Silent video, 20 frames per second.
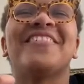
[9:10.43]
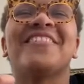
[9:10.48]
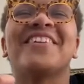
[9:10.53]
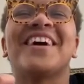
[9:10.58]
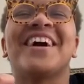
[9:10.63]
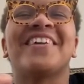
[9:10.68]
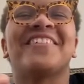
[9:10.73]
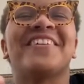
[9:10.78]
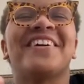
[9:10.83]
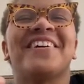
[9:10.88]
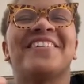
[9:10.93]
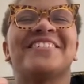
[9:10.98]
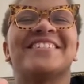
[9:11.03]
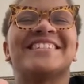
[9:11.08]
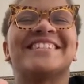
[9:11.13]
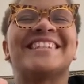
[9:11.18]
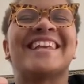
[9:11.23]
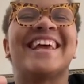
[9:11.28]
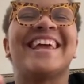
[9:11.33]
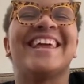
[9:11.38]
forgot what I
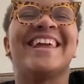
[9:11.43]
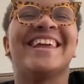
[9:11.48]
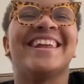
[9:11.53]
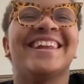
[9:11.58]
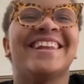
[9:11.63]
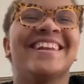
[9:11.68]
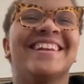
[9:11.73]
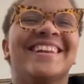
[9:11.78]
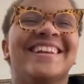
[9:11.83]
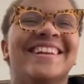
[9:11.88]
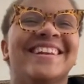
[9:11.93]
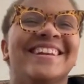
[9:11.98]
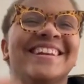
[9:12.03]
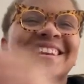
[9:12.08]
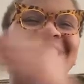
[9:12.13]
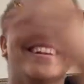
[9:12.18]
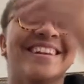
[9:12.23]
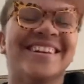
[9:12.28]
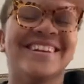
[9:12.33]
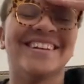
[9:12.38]
was saying.
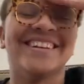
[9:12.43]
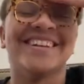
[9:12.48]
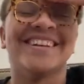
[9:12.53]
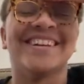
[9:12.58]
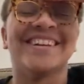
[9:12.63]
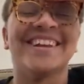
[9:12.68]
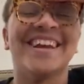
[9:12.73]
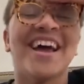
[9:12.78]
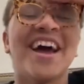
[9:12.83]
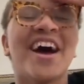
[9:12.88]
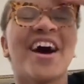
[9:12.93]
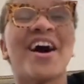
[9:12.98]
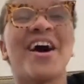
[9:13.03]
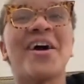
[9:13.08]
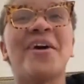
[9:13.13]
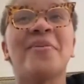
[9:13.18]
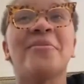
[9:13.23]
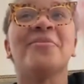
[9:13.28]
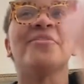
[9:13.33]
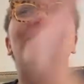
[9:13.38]

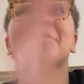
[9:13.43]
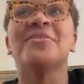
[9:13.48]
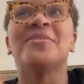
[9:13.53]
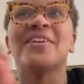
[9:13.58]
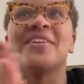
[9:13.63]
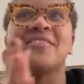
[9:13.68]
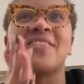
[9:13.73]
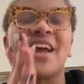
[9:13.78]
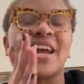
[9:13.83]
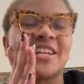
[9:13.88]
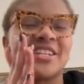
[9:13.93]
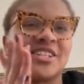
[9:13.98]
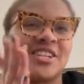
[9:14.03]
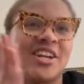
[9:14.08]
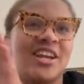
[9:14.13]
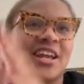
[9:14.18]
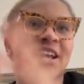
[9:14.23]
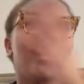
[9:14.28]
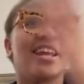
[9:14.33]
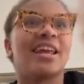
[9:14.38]
Oh, new
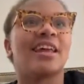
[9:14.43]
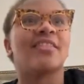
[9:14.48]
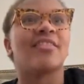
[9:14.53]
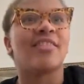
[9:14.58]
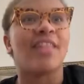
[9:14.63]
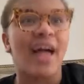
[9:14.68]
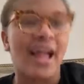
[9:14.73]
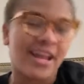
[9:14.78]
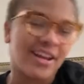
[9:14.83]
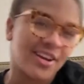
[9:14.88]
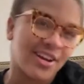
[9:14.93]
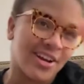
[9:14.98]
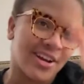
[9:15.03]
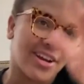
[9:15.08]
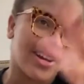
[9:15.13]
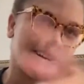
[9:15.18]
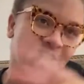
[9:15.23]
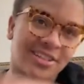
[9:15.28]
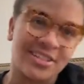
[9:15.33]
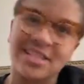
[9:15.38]
innovation and
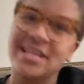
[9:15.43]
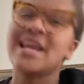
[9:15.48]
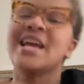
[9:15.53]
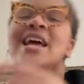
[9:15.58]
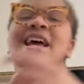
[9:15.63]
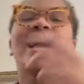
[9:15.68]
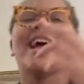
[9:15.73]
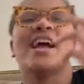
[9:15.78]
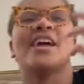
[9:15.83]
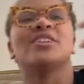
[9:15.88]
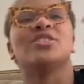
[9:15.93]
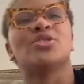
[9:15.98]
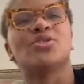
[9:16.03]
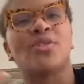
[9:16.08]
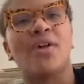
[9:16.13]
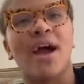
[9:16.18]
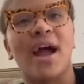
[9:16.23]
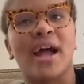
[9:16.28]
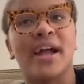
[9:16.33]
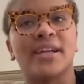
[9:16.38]
lighteners and
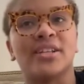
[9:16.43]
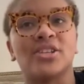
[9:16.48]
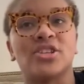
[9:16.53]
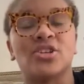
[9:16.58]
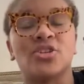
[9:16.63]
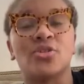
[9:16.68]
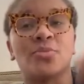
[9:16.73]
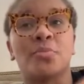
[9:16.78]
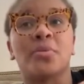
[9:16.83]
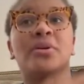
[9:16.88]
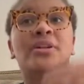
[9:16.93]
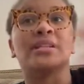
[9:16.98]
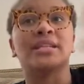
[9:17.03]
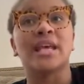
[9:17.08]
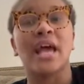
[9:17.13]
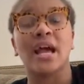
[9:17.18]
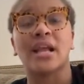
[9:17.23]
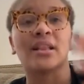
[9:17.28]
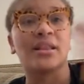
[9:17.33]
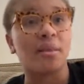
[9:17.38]
trying to
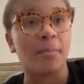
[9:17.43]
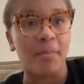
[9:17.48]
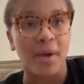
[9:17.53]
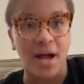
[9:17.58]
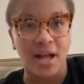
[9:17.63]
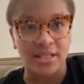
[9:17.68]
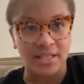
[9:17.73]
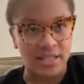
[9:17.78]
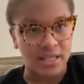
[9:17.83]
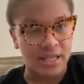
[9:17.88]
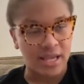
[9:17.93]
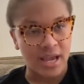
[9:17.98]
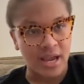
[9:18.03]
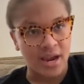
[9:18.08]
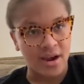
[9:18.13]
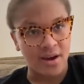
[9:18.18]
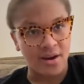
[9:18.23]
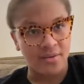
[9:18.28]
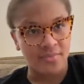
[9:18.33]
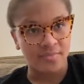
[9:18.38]
protect the bonds of the
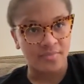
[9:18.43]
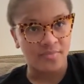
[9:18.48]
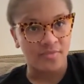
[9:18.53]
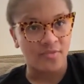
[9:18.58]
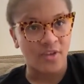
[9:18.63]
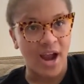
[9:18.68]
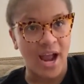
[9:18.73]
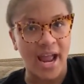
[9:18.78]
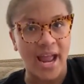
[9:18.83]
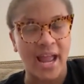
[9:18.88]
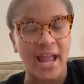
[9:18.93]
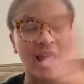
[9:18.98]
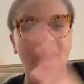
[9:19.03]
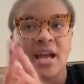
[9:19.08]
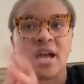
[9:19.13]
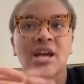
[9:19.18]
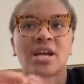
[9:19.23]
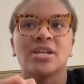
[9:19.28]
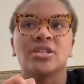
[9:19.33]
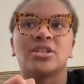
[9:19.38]
hair, right?
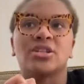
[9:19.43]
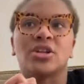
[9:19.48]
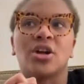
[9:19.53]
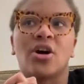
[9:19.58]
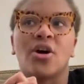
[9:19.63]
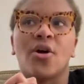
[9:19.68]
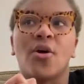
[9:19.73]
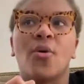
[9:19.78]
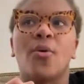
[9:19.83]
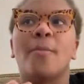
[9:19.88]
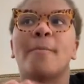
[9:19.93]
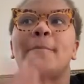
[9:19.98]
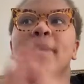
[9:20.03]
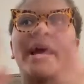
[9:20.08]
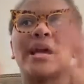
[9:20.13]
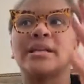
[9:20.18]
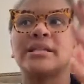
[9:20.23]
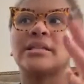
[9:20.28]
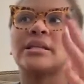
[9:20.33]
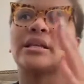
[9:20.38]
So
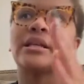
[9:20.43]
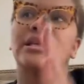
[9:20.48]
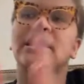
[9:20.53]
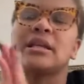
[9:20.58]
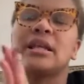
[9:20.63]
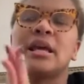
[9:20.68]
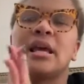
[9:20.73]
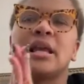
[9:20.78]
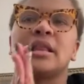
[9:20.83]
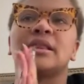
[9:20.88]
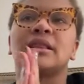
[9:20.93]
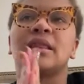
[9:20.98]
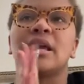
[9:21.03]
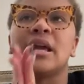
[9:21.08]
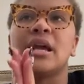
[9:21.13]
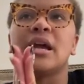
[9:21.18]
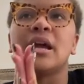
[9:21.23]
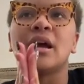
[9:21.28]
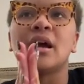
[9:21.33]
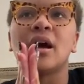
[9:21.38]
basically,
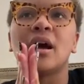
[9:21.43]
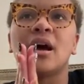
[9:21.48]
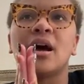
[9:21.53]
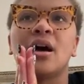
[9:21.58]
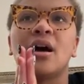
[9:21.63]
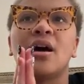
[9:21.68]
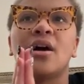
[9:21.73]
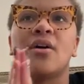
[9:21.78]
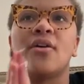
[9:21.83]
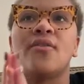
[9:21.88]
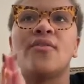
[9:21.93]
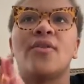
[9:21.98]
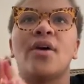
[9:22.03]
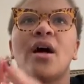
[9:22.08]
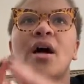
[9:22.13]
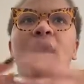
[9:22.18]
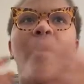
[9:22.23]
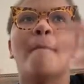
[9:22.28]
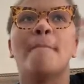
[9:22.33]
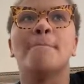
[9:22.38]
think of
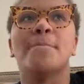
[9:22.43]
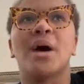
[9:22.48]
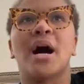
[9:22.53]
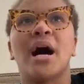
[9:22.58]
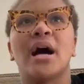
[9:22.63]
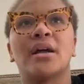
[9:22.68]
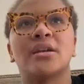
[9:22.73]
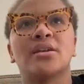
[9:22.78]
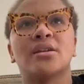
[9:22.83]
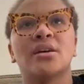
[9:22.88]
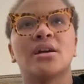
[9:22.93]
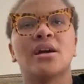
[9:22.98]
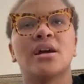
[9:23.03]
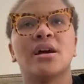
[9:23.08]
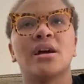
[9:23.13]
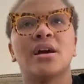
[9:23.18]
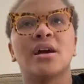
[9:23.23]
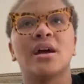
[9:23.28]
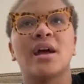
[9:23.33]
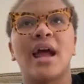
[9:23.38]

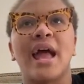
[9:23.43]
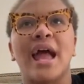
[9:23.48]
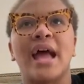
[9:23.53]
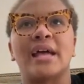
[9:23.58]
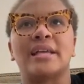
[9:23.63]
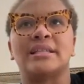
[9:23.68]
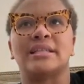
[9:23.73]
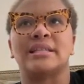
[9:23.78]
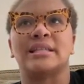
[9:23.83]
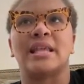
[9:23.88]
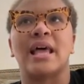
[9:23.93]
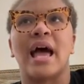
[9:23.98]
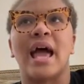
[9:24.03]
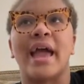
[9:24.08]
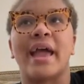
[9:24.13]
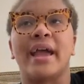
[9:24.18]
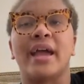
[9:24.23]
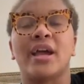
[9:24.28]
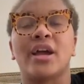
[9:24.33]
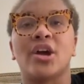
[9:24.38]
bonder as
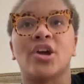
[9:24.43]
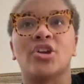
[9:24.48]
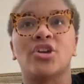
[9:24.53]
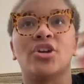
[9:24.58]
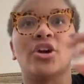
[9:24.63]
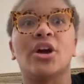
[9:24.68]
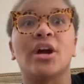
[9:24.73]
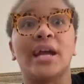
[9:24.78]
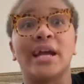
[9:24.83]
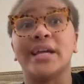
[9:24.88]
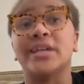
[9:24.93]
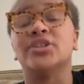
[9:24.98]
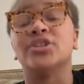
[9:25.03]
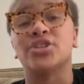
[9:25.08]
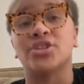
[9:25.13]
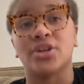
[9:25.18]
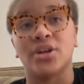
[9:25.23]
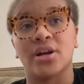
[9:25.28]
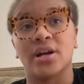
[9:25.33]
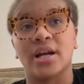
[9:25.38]
like your
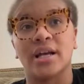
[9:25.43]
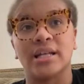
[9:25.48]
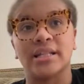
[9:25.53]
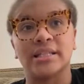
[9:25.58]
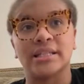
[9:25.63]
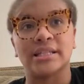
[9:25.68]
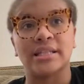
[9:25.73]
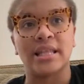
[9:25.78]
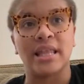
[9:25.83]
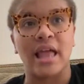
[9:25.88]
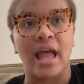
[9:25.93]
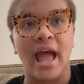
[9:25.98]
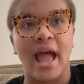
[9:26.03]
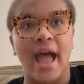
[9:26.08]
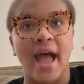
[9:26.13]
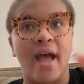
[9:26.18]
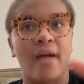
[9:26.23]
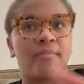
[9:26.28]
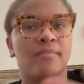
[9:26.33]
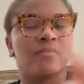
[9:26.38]
insurance,
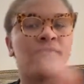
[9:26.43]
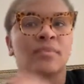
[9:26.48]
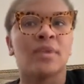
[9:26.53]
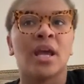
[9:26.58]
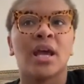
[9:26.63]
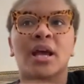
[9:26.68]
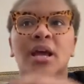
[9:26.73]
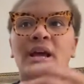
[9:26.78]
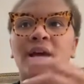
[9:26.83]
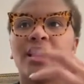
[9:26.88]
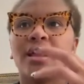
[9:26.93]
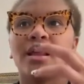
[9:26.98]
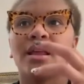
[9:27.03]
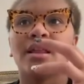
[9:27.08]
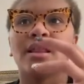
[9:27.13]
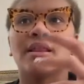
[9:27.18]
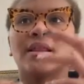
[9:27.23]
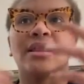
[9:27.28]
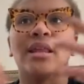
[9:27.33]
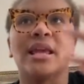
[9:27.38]
that
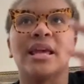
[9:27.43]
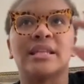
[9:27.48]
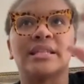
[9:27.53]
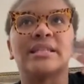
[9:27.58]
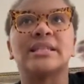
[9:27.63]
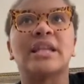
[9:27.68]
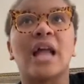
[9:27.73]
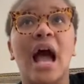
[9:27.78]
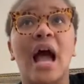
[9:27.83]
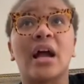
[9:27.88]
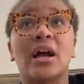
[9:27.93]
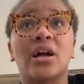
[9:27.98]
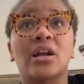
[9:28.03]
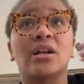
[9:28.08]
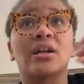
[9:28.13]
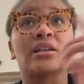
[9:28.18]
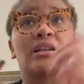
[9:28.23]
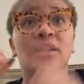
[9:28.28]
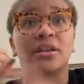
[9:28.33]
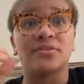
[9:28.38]
it's not
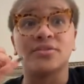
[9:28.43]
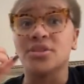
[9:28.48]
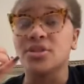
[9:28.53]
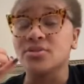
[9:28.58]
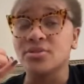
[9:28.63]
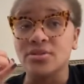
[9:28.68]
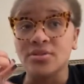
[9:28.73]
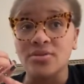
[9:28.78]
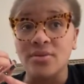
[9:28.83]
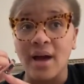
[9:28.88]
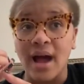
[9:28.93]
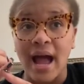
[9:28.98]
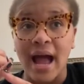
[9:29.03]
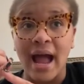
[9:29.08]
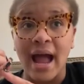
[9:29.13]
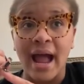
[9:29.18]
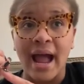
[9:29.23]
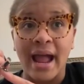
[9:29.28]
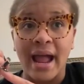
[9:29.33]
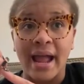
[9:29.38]
going to lift you too
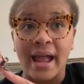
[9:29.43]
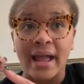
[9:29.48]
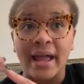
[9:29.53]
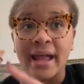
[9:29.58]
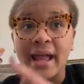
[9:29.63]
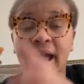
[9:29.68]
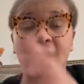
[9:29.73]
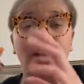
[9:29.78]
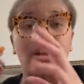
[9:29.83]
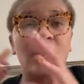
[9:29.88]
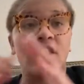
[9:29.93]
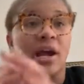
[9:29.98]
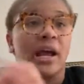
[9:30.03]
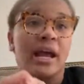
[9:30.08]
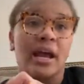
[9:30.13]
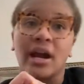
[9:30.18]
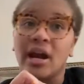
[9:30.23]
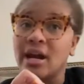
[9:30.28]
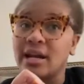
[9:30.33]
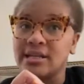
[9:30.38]
high and your
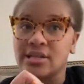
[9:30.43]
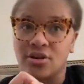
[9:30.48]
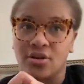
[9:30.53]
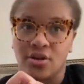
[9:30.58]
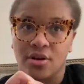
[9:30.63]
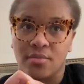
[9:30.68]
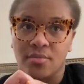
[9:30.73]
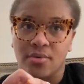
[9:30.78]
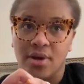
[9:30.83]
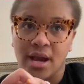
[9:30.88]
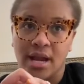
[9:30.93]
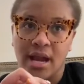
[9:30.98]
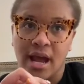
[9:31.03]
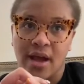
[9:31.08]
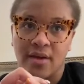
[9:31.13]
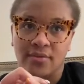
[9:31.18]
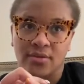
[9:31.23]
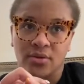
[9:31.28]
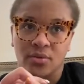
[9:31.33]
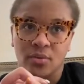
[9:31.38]
hair isn't going to break
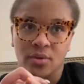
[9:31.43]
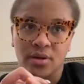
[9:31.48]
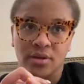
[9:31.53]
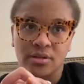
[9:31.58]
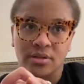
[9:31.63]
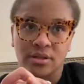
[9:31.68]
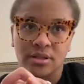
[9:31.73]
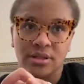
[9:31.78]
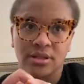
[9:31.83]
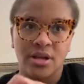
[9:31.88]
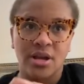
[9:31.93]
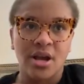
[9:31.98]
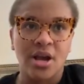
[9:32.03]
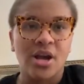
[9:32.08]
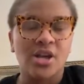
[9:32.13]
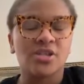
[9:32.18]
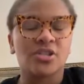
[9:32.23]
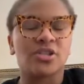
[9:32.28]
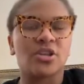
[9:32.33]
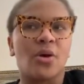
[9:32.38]
afterwards.
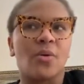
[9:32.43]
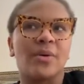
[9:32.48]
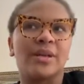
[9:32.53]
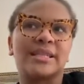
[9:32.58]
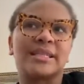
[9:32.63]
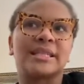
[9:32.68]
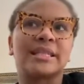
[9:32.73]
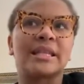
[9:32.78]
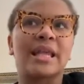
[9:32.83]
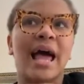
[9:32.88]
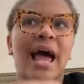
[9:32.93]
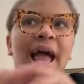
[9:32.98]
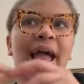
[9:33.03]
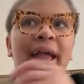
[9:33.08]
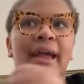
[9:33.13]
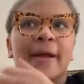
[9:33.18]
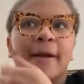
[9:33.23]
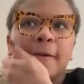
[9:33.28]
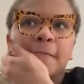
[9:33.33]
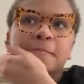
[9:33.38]
So it's
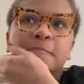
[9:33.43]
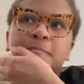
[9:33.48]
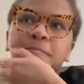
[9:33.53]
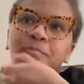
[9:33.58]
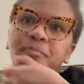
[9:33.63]
like,